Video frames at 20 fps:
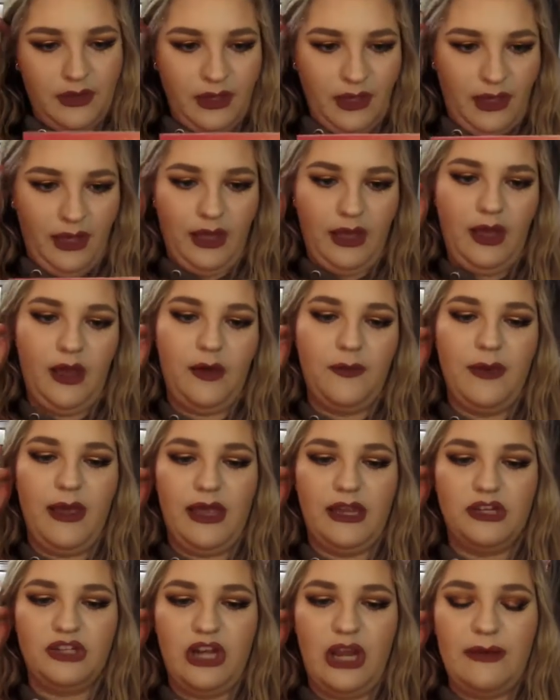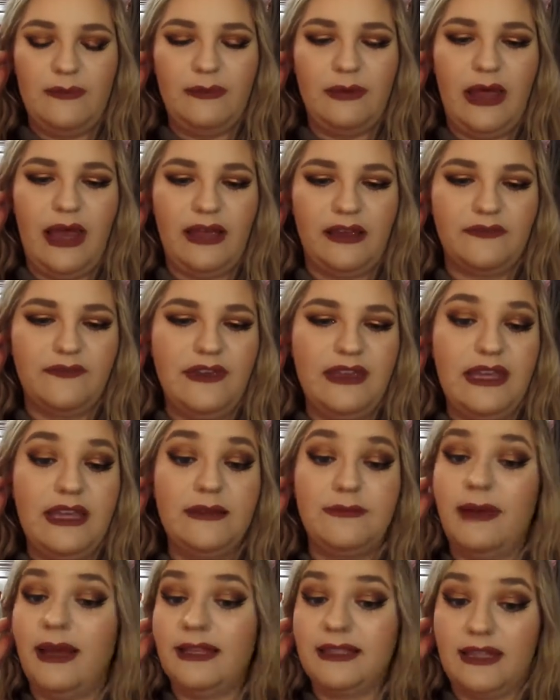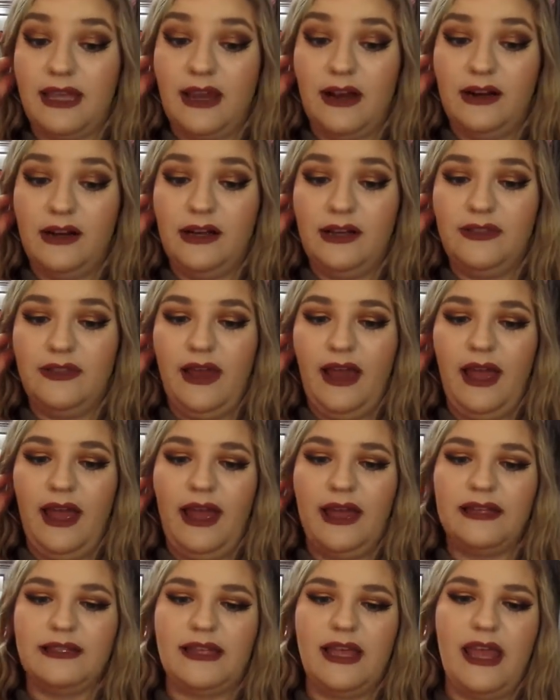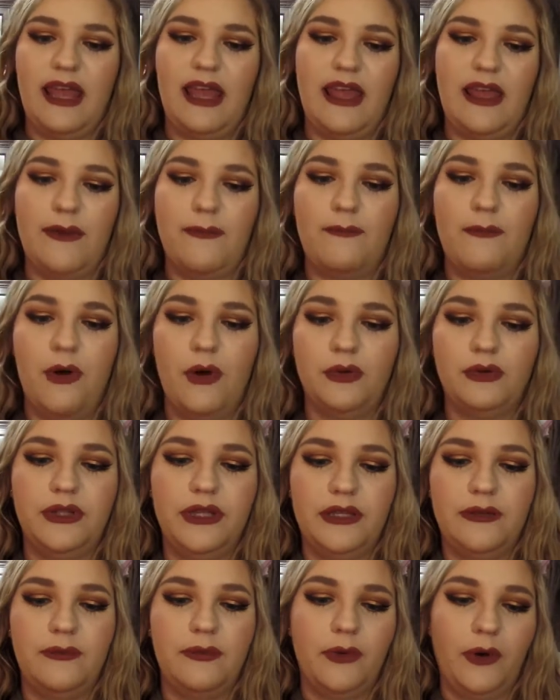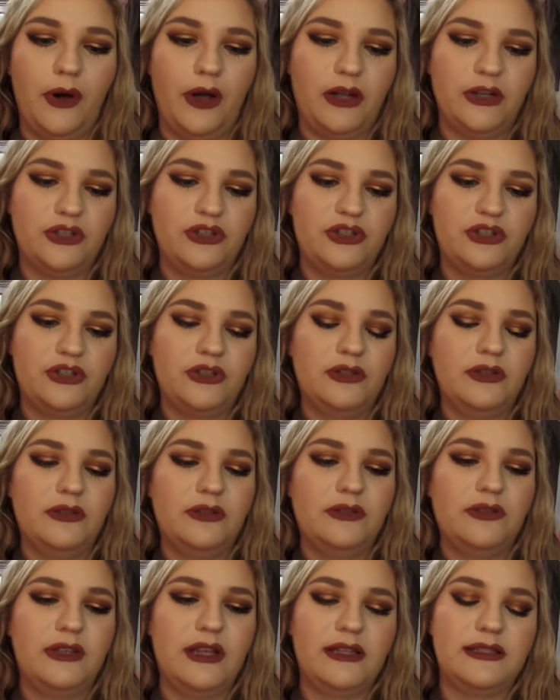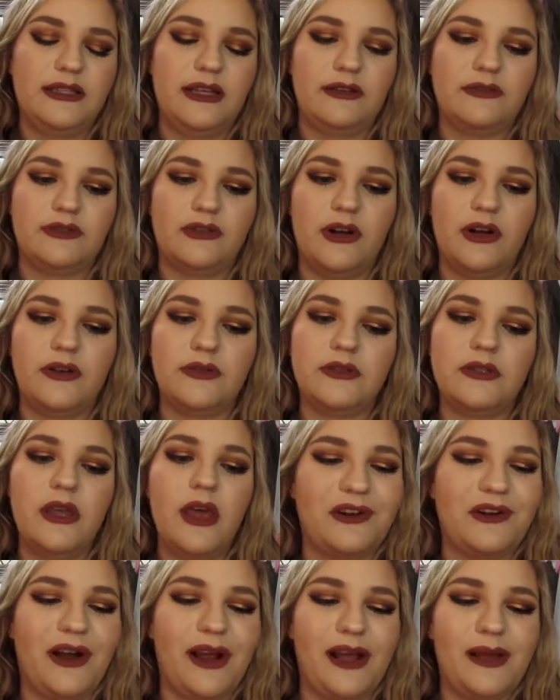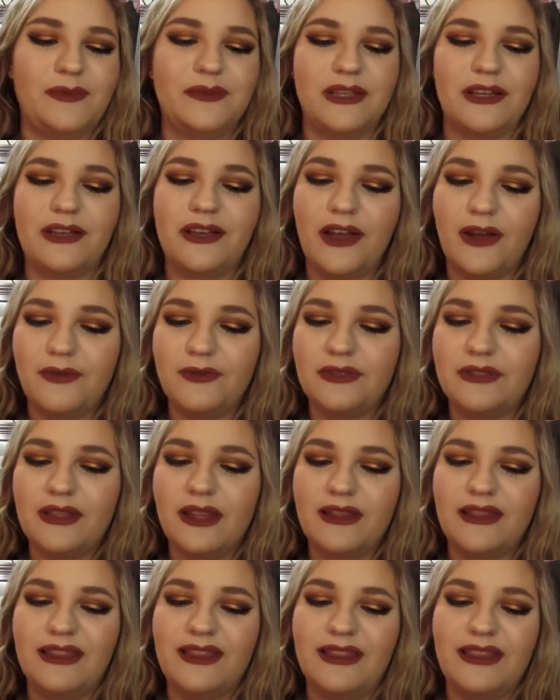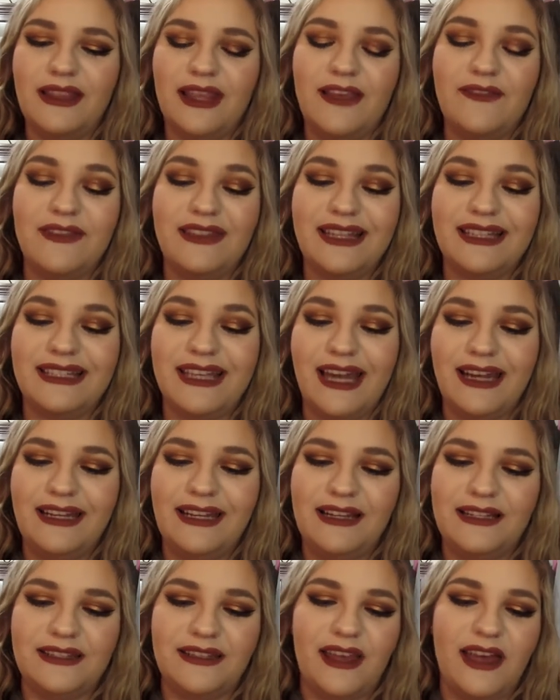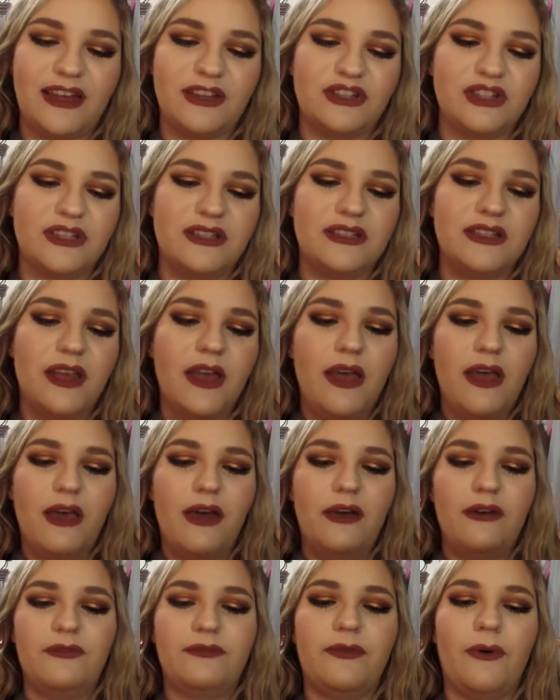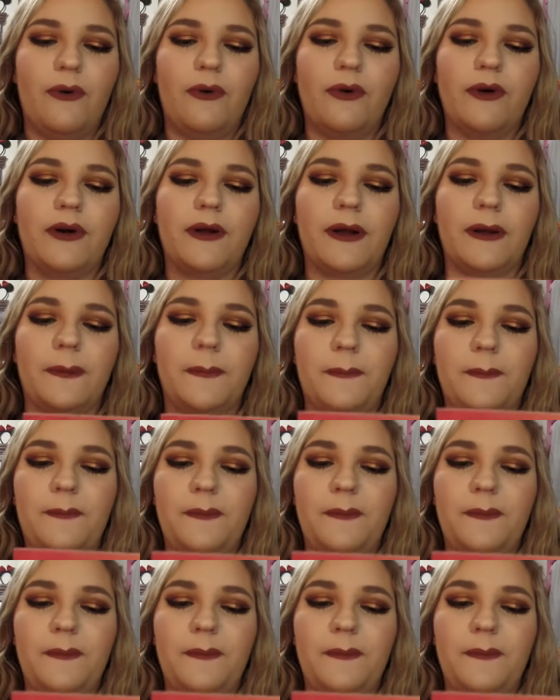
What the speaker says: A jet black vegan mascara that has a molded brush, that sounds gross, grabs and coats even the tiniest lashes for